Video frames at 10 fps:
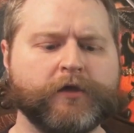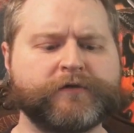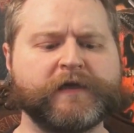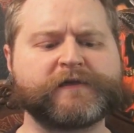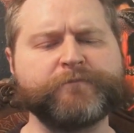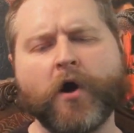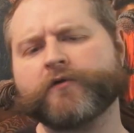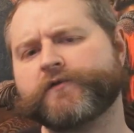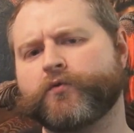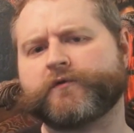You see, small
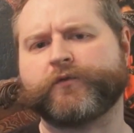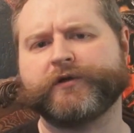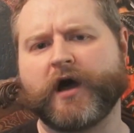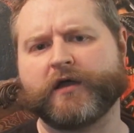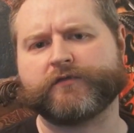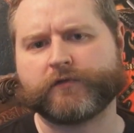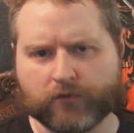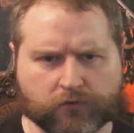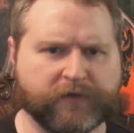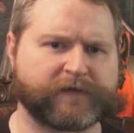swords were not
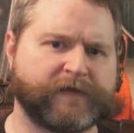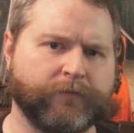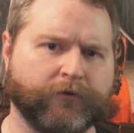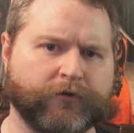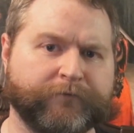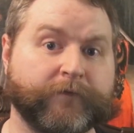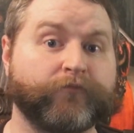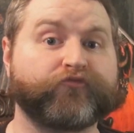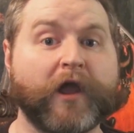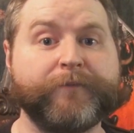too dissimilar
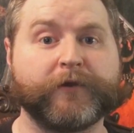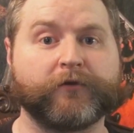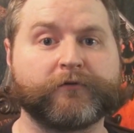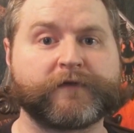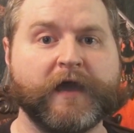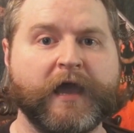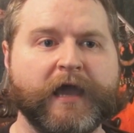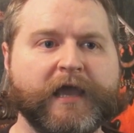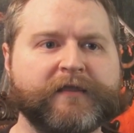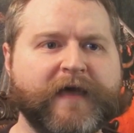from rapiers
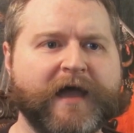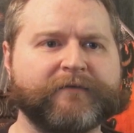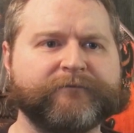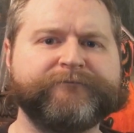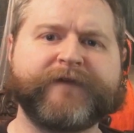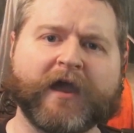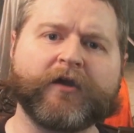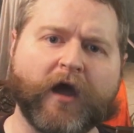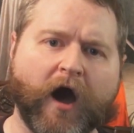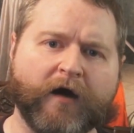in that
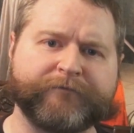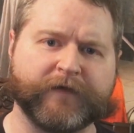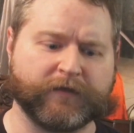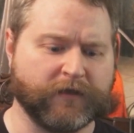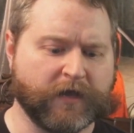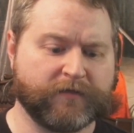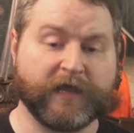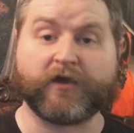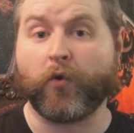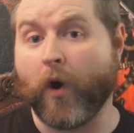very often
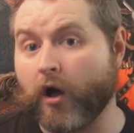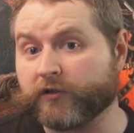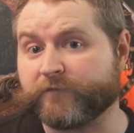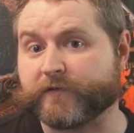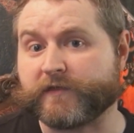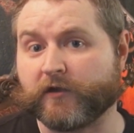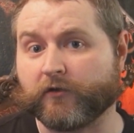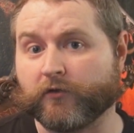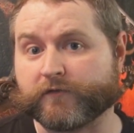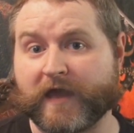the quality of
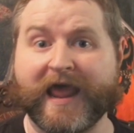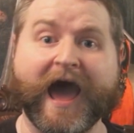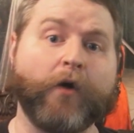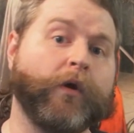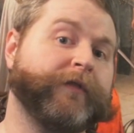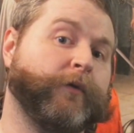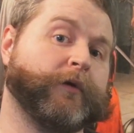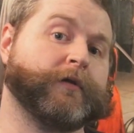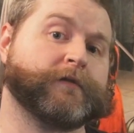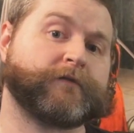materials and how well they
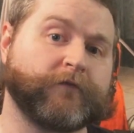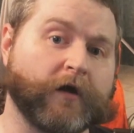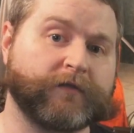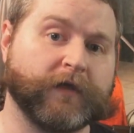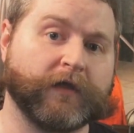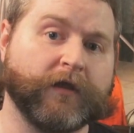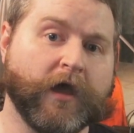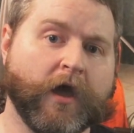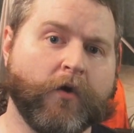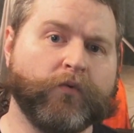were constructed
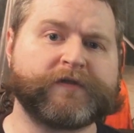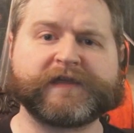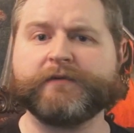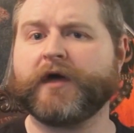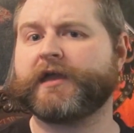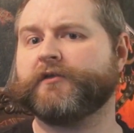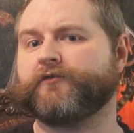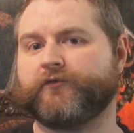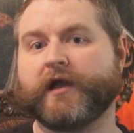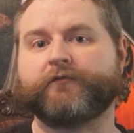would seem like a
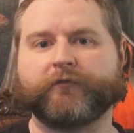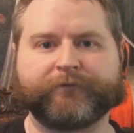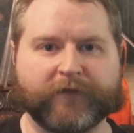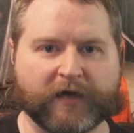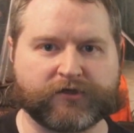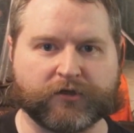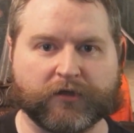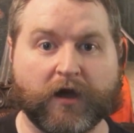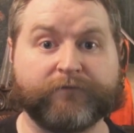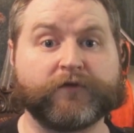direct
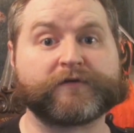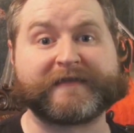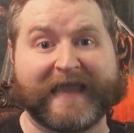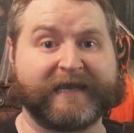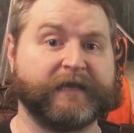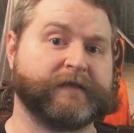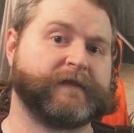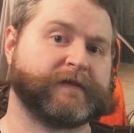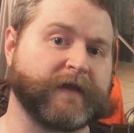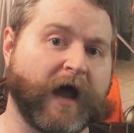reflection of your standing in
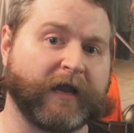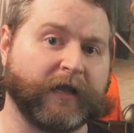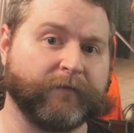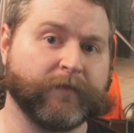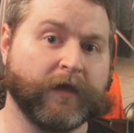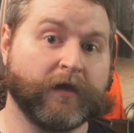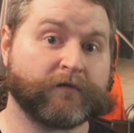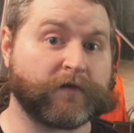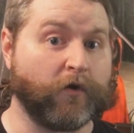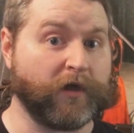society.
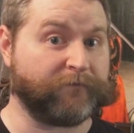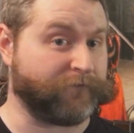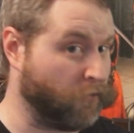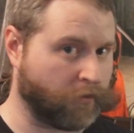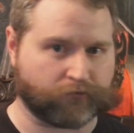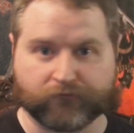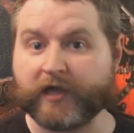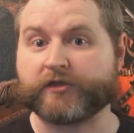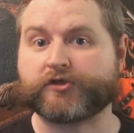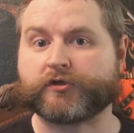So if you were
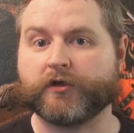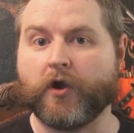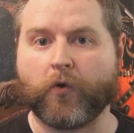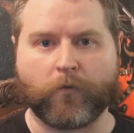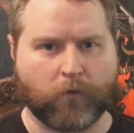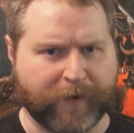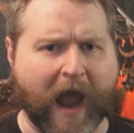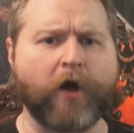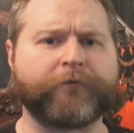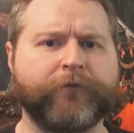rich or
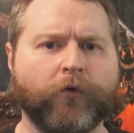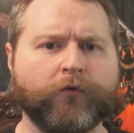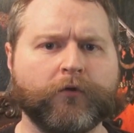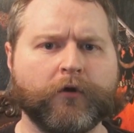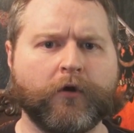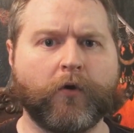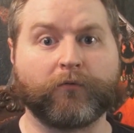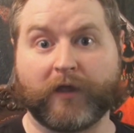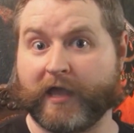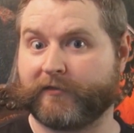powerful,
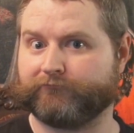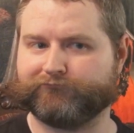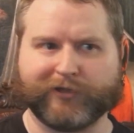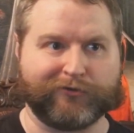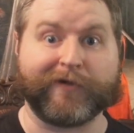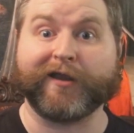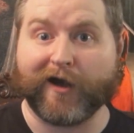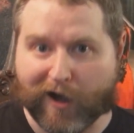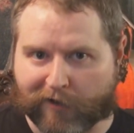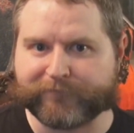like, you know, an
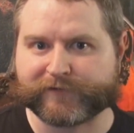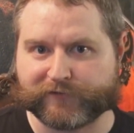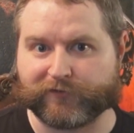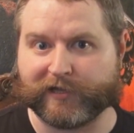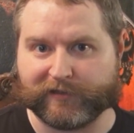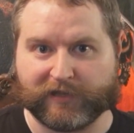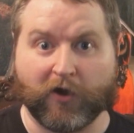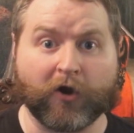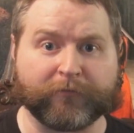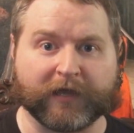officer in the
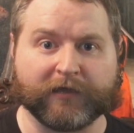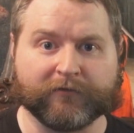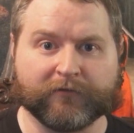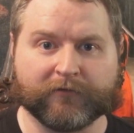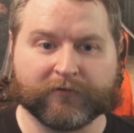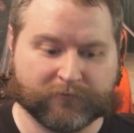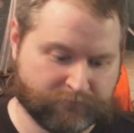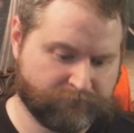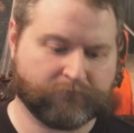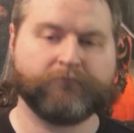army,
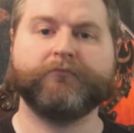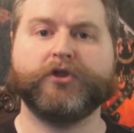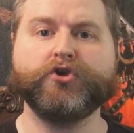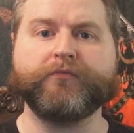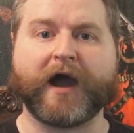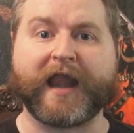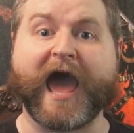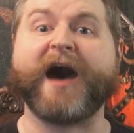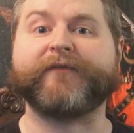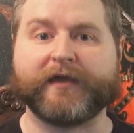you might
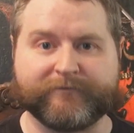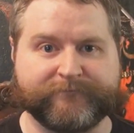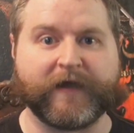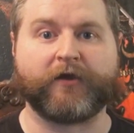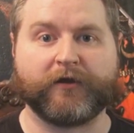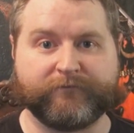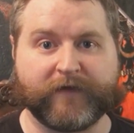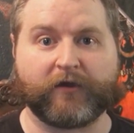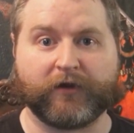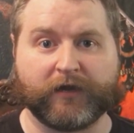have a very,
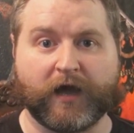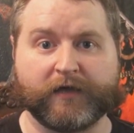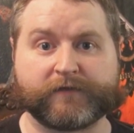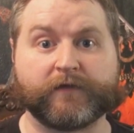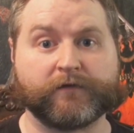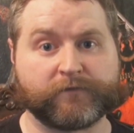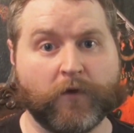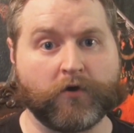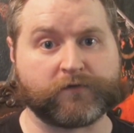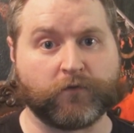very nice
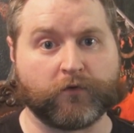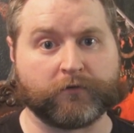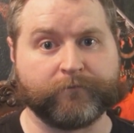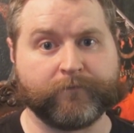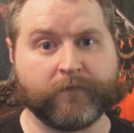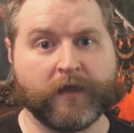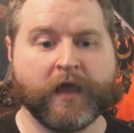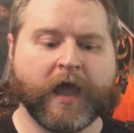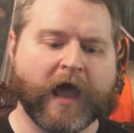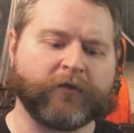small sword.
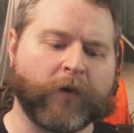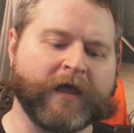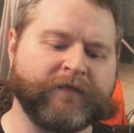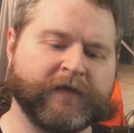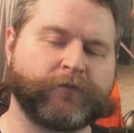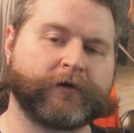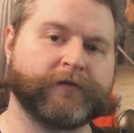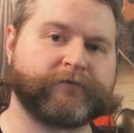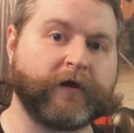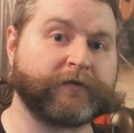And the way these were
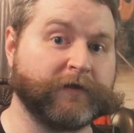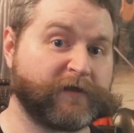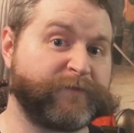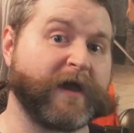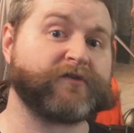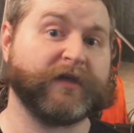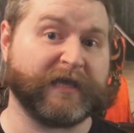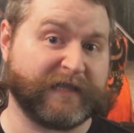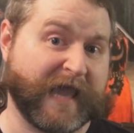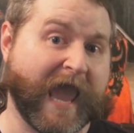constructed, especially
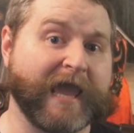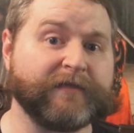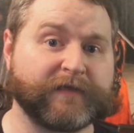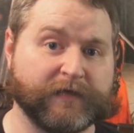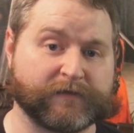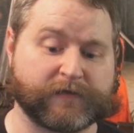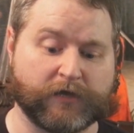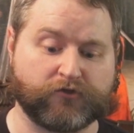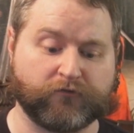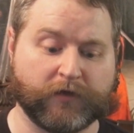in the 18th
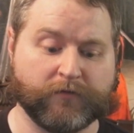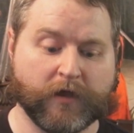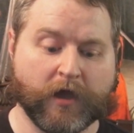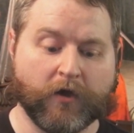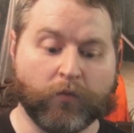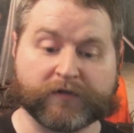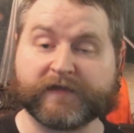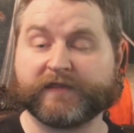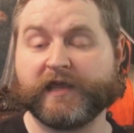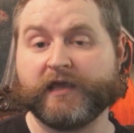century, was
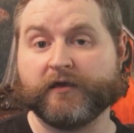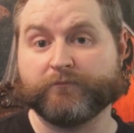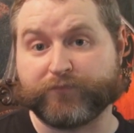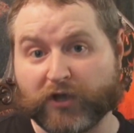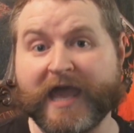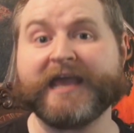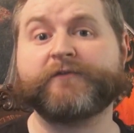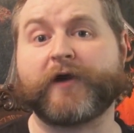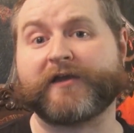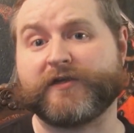that the
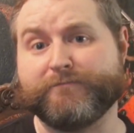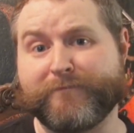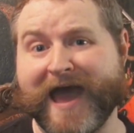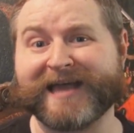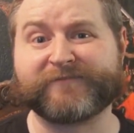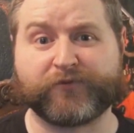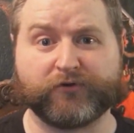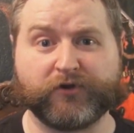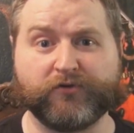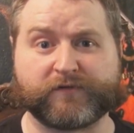blades were actually
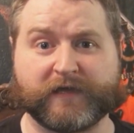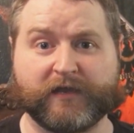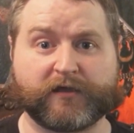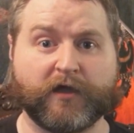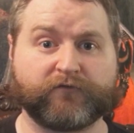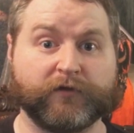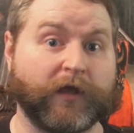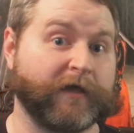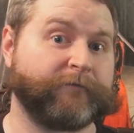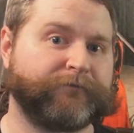mass-produced in a country
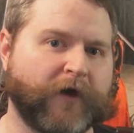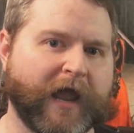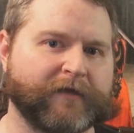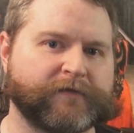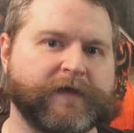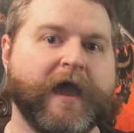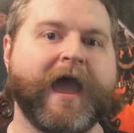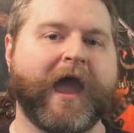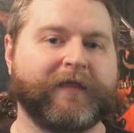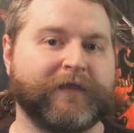like France
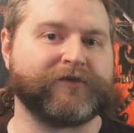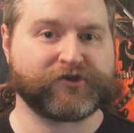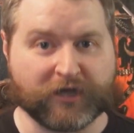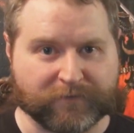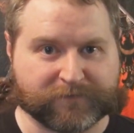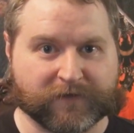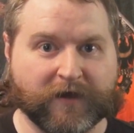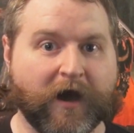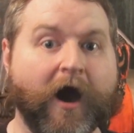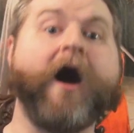and then shipped
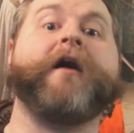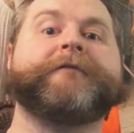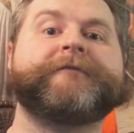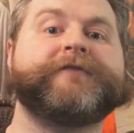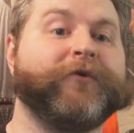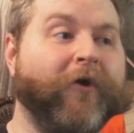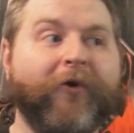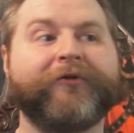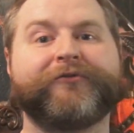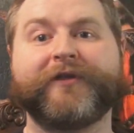off to a
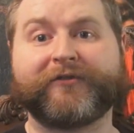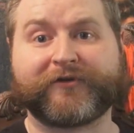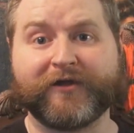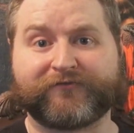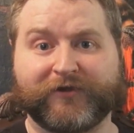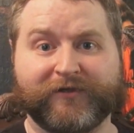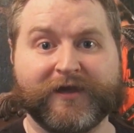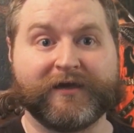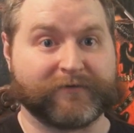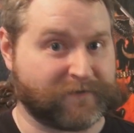whole other, another country,
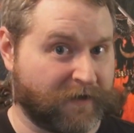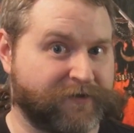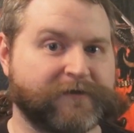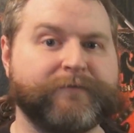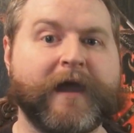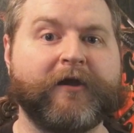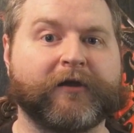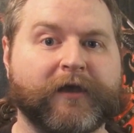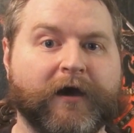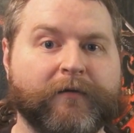such as
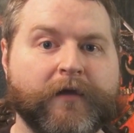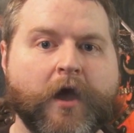America,